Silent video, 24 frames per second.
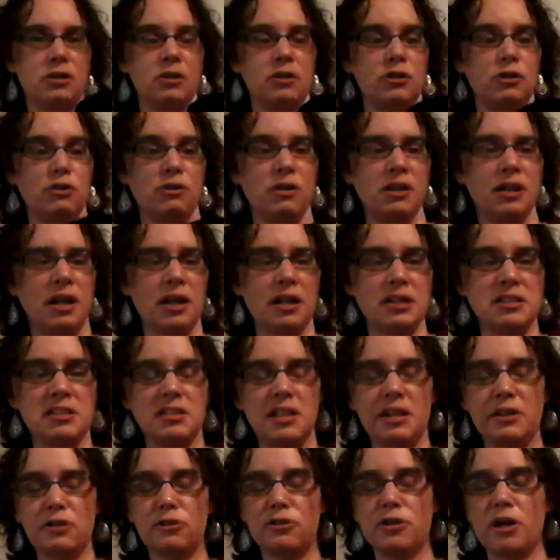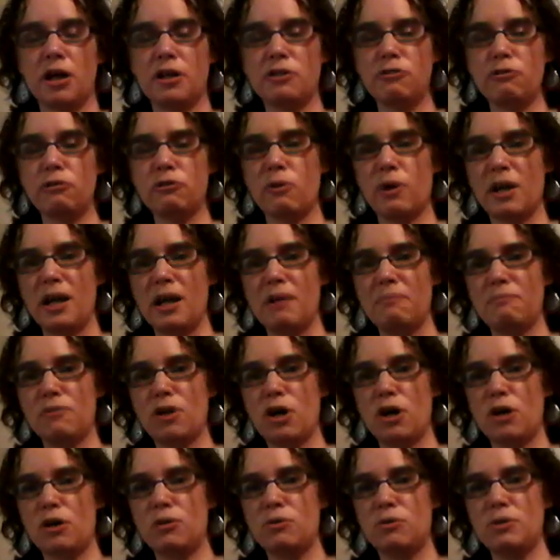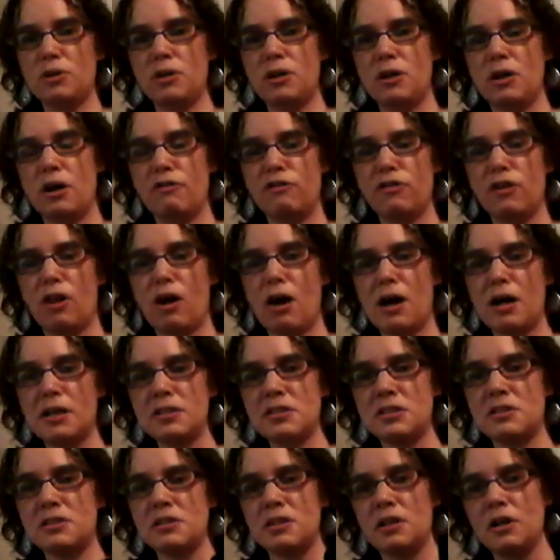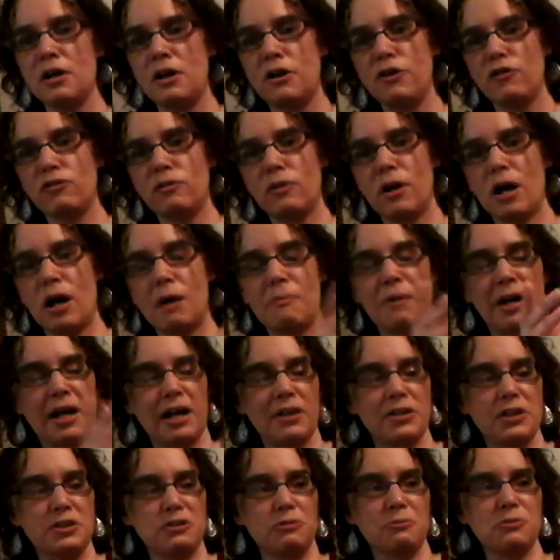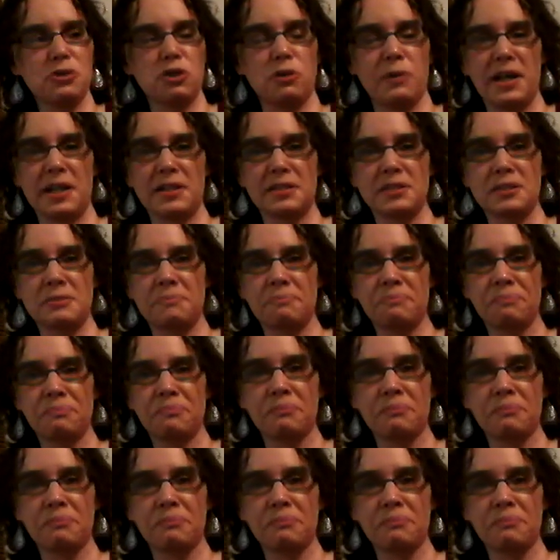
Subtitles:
You can get a standard 100-gram cone of floss. I got this from Joann's.